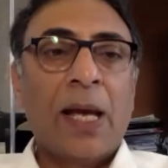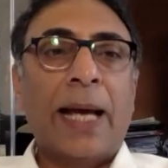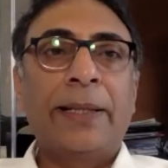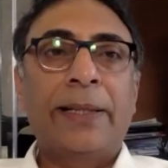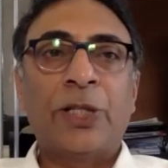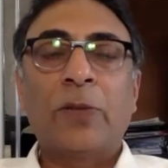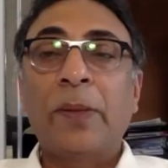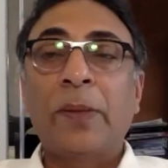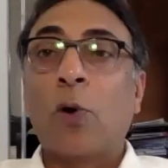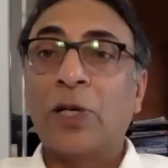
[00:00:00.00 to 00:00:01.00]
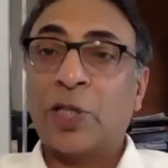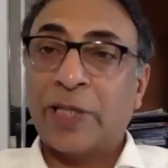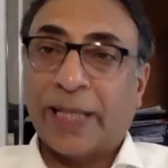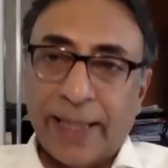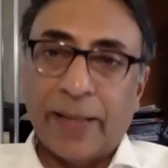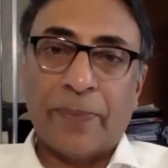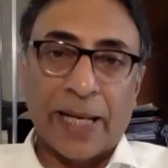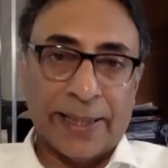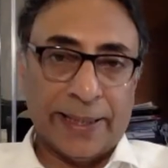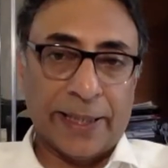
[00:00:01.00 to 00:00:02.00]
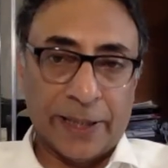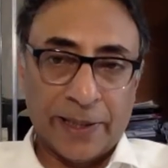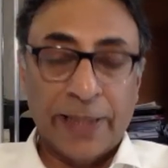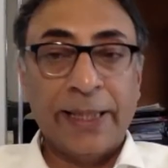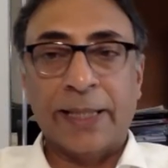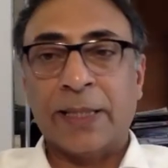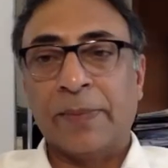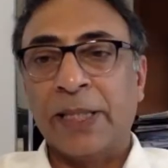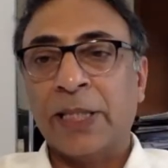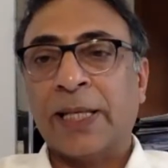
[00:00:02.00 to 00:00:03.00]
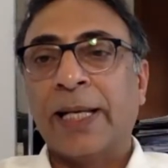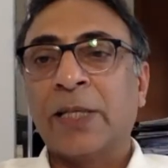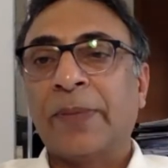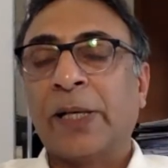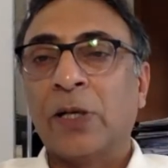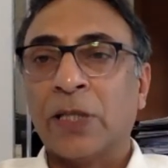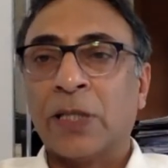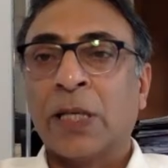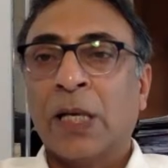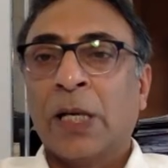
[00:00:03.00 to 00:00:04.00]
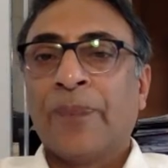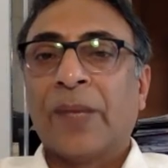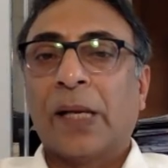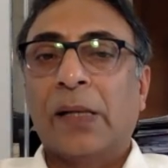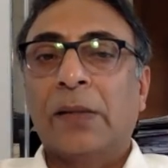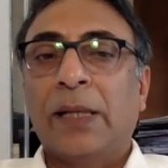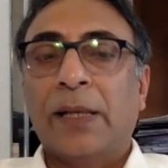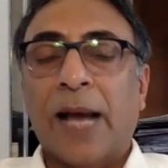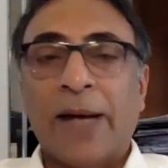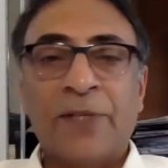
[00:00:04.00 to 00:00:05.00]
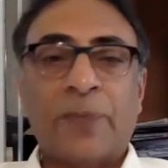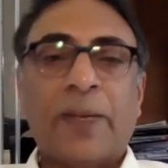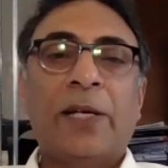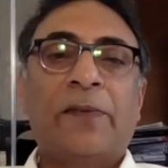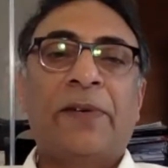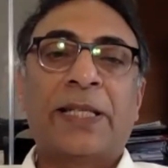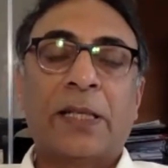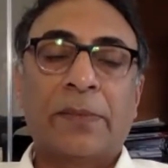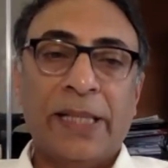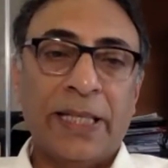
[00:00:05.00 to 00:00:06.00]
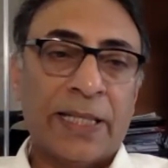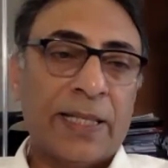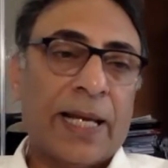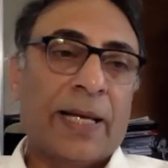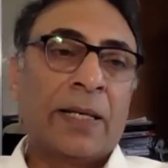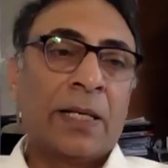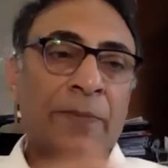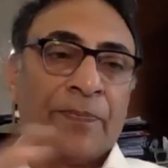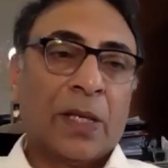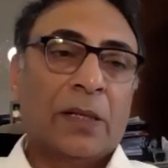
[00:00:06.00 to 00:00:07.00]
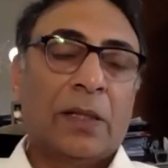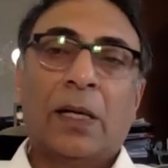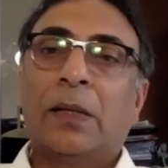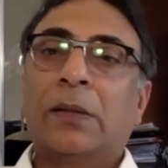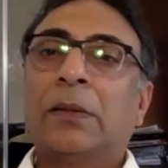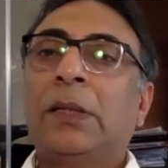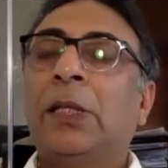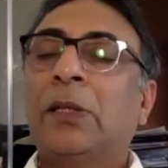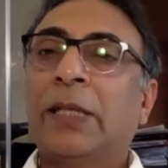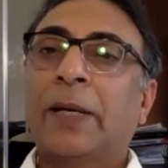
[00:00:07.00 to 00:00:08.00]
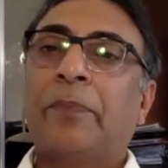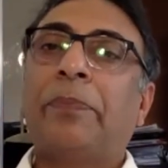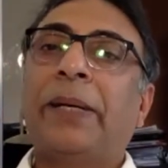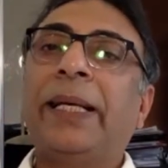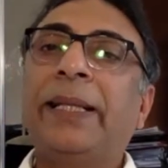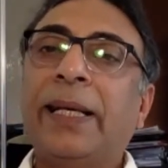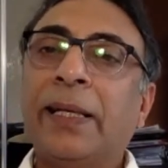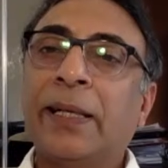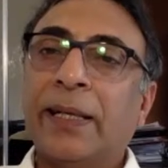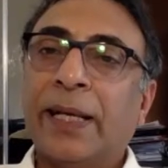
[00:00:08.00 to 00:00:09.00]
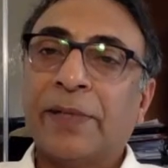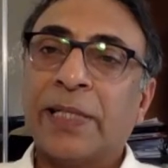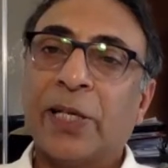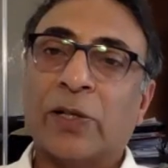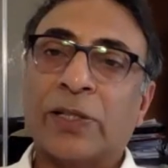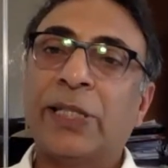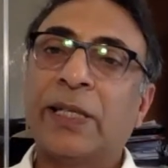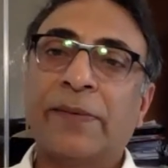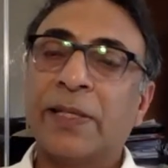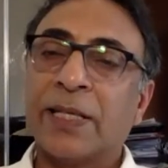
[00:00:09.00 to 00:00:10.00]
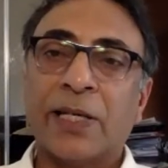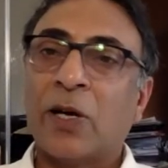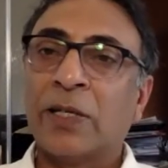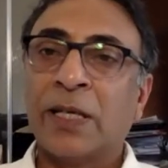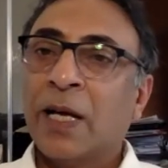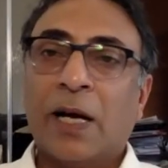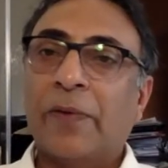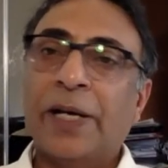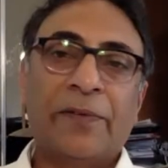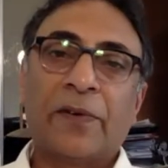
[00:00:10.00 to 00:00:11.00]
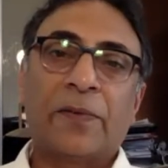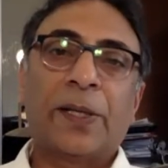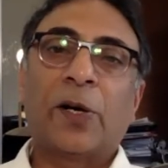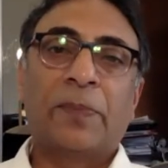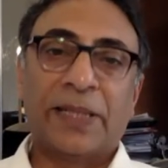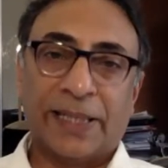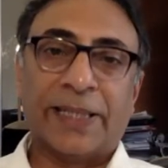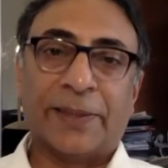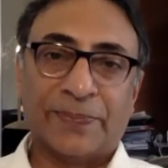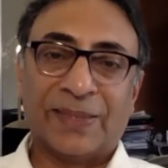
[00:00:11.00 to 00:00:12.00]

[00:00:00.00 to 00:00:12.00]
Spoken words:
And this should be more strictly applied here in the SME's case, because the lifespan of SMEs, their their breathing levels, their oxygen levels are very different from the corporate data,